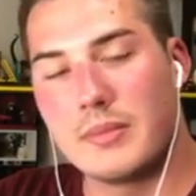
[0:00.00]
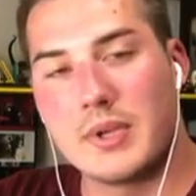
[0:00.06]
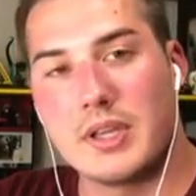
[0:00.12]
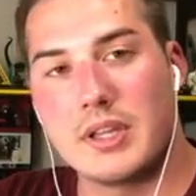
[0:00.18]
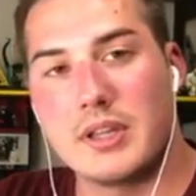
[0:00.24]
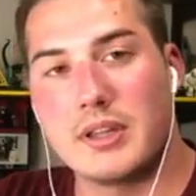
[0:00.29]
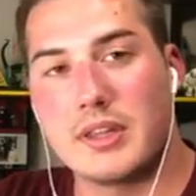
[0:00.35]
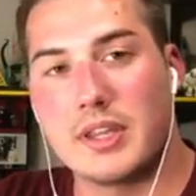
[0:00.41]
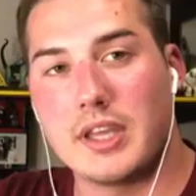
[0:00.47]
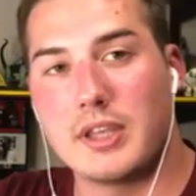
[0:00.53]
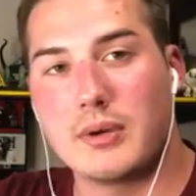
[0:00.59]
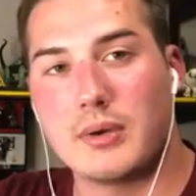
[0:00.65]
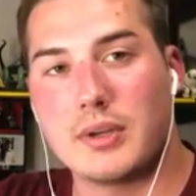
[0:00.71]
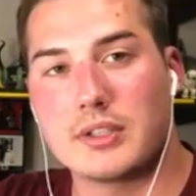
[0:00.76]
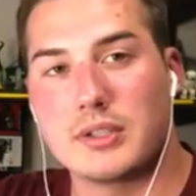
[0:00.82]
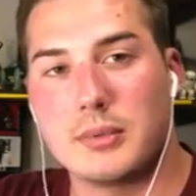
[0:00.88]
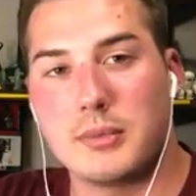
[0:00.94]
And thank you all
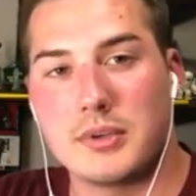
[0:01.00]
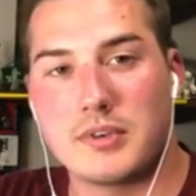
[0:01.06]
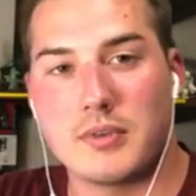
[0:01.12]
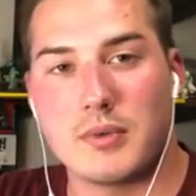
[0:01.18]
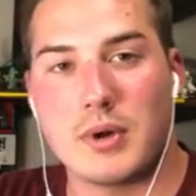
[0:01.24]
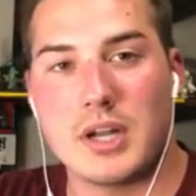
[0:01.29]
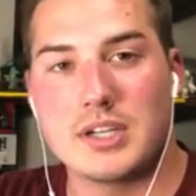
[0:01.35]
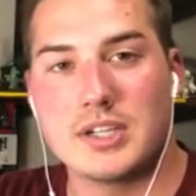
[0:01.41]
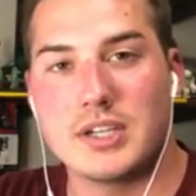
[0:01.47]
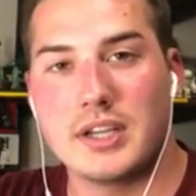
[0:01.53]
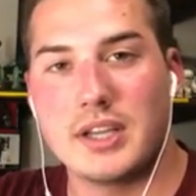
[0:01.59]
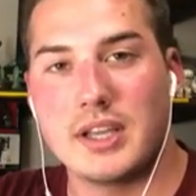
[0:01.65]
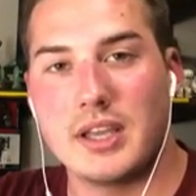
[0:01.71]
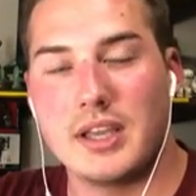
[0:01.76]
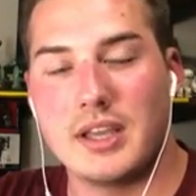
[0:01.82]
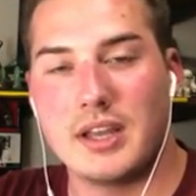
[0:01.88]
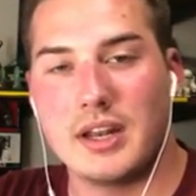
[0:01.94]
so much for watching,
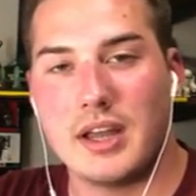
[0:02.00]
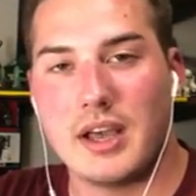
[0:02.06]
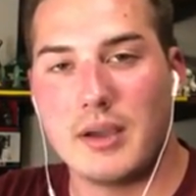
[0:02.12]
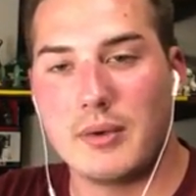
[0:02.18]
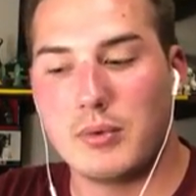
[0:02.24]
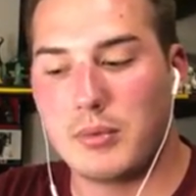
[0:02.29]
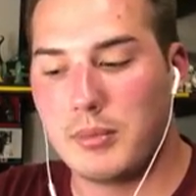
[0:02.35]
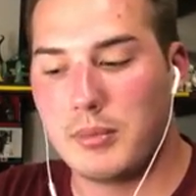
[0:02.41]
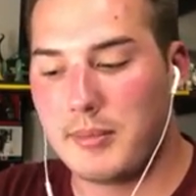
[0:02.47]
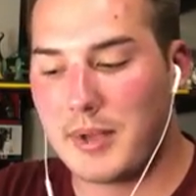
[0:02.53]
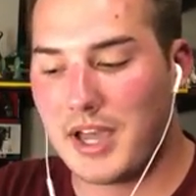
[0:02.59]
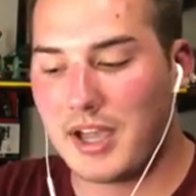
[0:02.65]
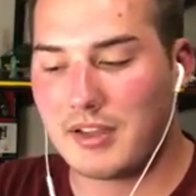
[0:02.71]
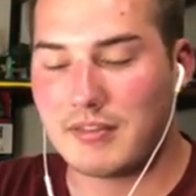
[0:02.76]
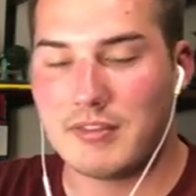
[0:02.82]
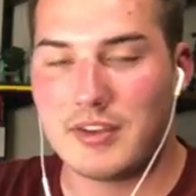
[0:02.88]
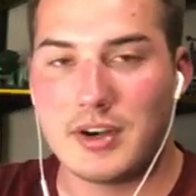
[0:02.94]
and I will be back
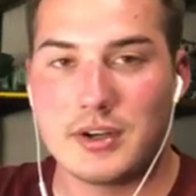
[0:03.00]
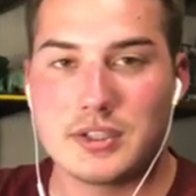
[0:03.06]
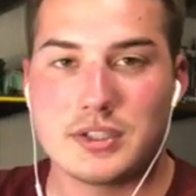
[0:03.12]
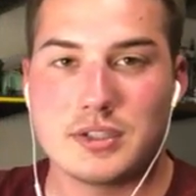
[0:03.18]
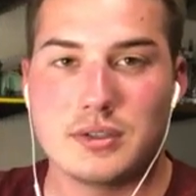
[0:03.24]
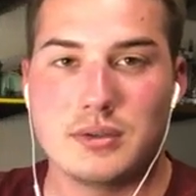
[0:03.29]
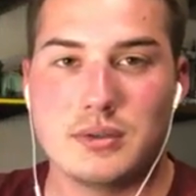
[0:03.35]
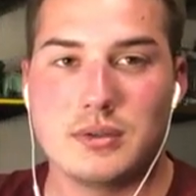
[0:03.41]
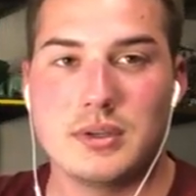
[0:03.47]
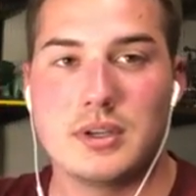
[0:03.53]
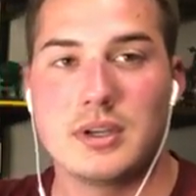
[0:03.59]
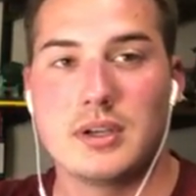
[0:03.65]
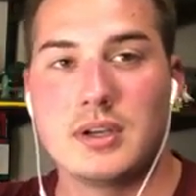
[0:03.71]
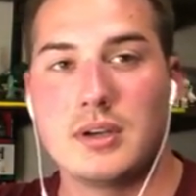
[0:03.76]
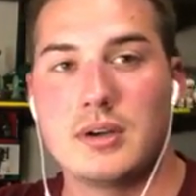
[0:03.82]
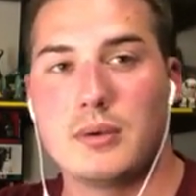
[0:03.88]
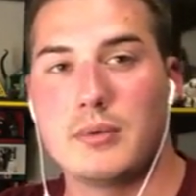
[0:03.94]
very soon
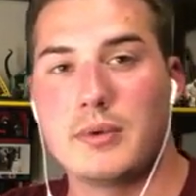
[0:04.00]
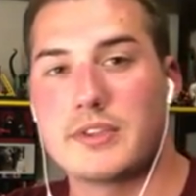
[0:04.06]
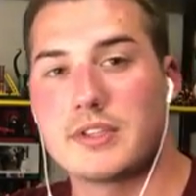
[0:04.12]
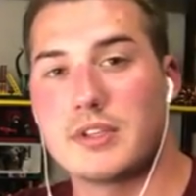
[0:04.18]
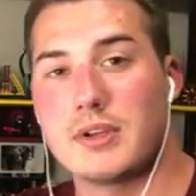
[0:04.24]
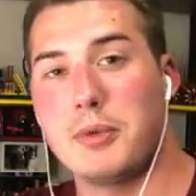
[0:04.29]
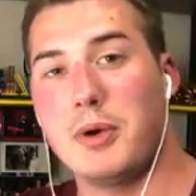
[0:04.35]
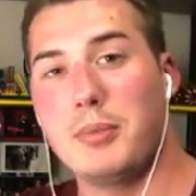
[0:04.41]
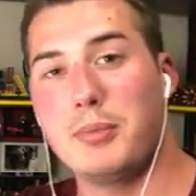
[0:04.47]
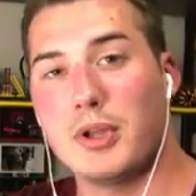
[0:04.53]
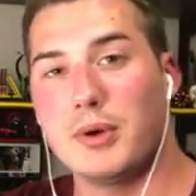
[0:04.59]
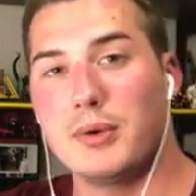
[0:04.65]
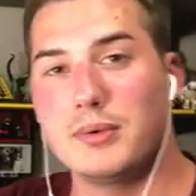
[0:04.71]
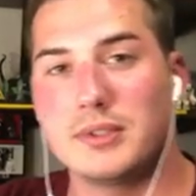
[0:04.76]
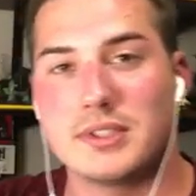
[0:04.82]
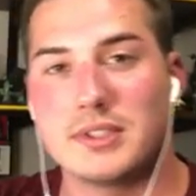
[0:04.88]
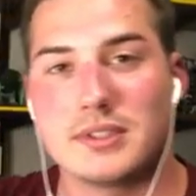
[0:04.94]
with some uploads.